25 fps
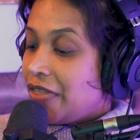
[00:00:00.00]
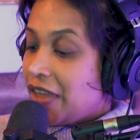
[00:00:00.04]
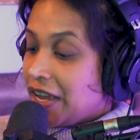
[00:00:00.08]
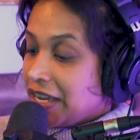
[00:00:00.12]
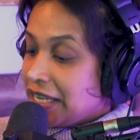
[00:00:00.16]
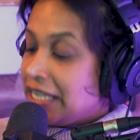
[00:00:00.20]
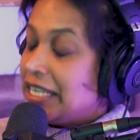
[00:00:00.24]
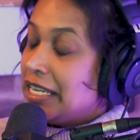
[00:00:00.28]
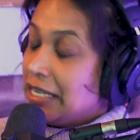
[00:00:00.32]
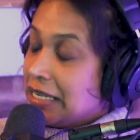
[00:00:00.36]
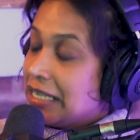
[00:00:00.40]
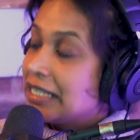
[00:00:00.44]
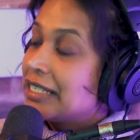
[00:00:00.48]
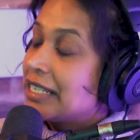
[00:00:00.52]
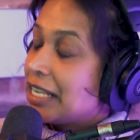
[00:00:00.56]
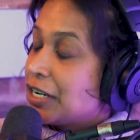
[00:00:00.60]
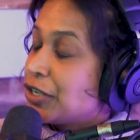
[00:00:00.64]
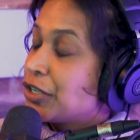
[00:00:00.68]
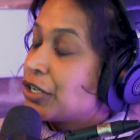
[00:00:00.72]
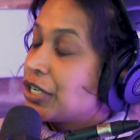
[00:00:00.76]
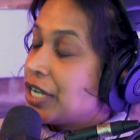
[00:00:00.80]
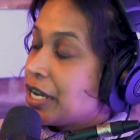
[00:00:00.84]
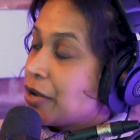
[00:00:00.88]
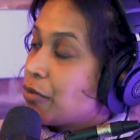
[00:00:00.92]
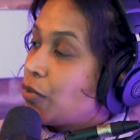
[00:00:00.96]
that he
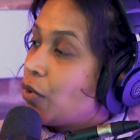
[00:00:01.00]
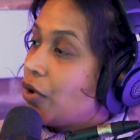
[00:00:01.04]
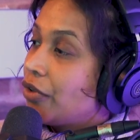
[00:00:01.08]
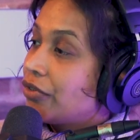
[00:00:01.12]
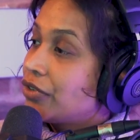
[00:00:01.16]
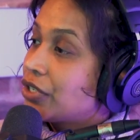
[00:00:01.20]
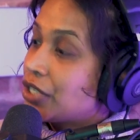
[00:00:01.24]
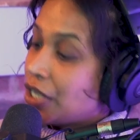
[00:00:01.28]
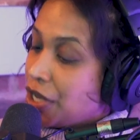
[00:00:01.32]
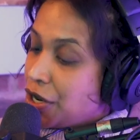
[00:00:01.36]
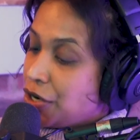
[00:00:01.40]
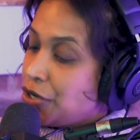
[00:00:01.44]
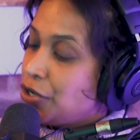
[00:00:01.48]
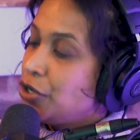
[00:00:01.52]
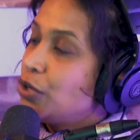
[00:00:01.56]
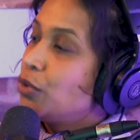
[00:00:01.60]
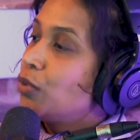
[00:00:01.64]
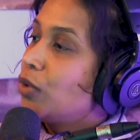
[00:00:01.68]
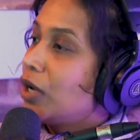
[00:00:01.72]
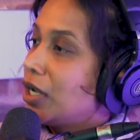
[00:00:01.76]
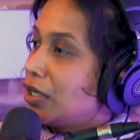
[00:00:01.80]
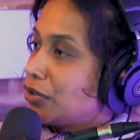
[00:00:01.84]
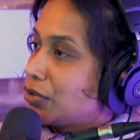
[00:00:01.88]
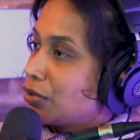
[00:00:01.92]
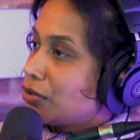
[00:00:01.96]
essentially wants a
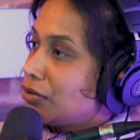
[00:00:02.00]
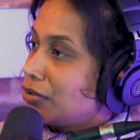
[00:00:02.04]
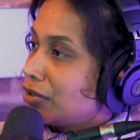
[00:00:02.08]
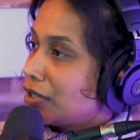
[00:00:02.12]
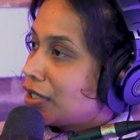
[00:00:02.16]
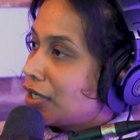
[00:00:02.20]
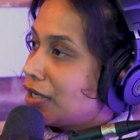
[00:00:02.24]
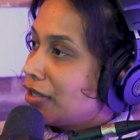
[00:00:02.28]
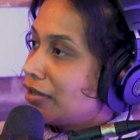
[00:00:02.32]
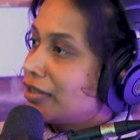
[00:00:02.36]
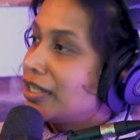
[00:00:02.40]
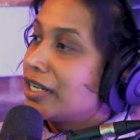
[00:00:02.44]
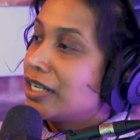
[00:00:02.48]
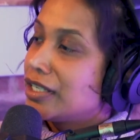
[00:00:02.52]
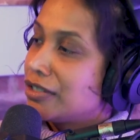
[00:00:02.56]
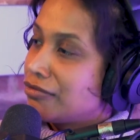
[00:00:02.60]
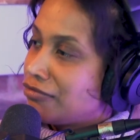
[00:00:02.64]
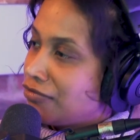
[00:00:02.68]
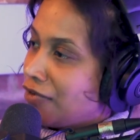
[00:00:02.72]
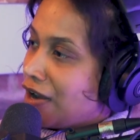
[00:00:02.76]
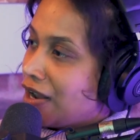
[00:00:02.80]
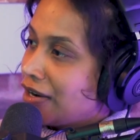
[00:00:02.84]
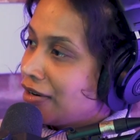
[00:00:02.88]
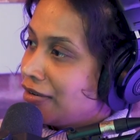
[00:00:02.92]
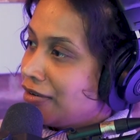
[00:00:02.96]
new world order that
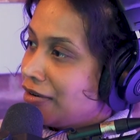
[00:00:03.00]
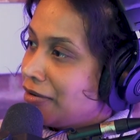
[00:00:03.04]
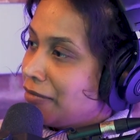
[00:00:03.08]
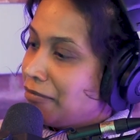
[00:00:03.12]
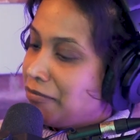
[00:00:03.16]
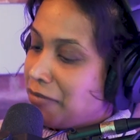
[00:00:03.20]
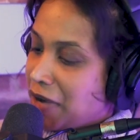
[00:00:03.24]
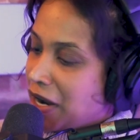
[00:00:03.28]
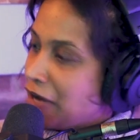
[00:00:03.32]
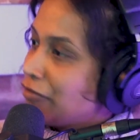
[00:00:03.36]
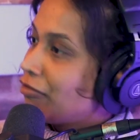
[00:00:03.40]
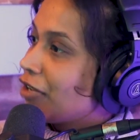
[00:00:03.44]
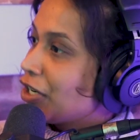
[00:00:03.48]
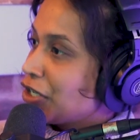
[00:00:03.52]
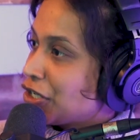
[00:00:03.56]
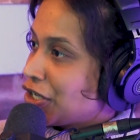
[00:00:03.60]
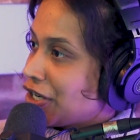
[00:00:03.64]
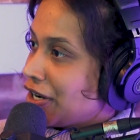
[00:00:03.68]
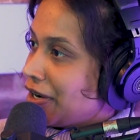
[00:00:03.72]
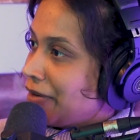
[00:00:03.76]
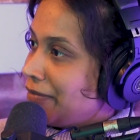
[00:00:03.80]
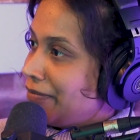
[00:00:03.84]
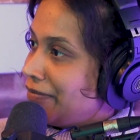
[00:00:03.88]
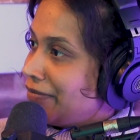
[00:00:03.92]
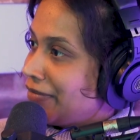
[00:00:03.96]
is run by
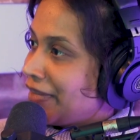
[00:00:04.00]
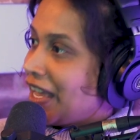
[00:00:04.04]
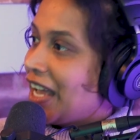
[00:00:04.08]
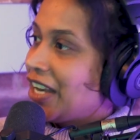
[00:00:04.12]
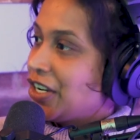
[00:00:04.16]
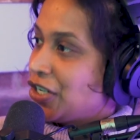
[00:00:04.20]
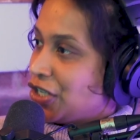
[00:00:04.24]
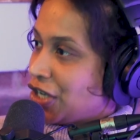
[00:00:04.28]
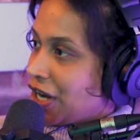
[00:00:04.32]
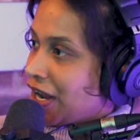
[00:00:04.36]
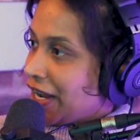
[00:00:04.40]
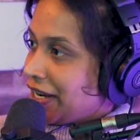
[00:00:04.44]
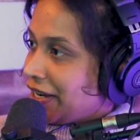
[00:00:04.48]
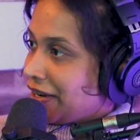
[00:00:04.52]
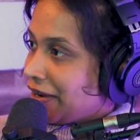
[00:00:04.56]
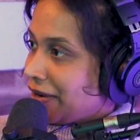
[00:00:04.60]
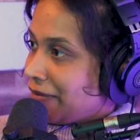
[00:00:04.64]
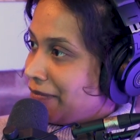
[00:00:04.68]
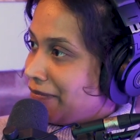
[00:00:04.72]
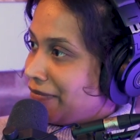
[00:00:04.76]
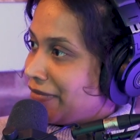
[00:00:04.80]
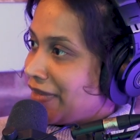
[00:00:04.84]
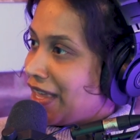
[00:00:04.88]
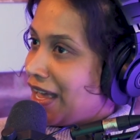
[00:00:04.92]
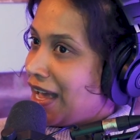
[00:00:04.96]
Russia and
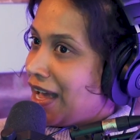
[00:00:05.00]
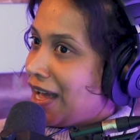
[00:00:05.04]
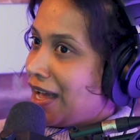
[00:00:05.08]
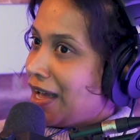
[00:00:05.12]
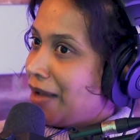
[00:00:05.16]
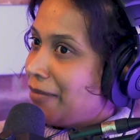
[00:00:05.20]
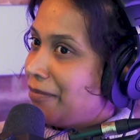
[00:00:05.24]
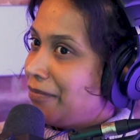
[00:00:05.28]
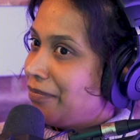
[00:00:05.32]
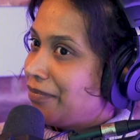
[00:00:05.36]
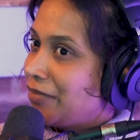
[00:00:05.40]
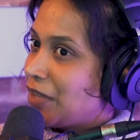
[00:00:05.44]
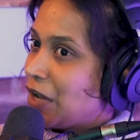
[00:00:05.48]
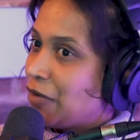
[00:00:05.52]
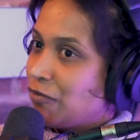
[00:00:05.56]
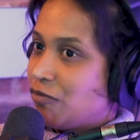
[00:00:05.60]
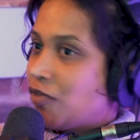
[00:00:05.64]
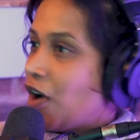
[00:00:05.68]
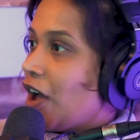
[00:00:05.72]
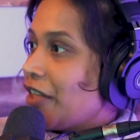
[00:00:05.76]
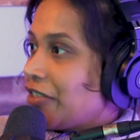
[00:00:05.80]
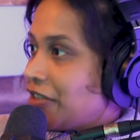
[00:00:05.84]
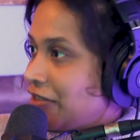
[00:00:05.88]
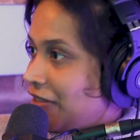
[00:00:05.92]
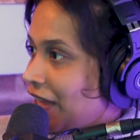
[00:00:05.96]
China
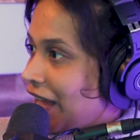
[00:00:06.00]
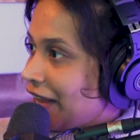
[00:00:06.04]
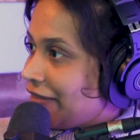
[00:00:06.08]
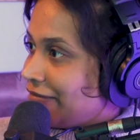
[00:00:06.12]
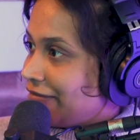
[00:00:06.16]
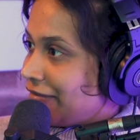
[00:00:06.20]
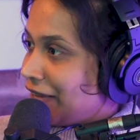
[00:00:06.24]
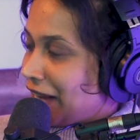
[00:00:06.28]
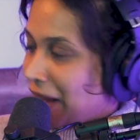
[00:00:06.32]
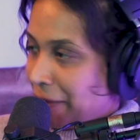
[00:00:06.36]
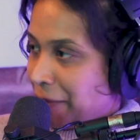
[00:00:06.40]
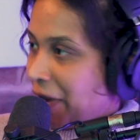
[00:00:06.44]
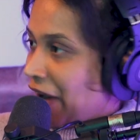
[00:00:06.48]
rather than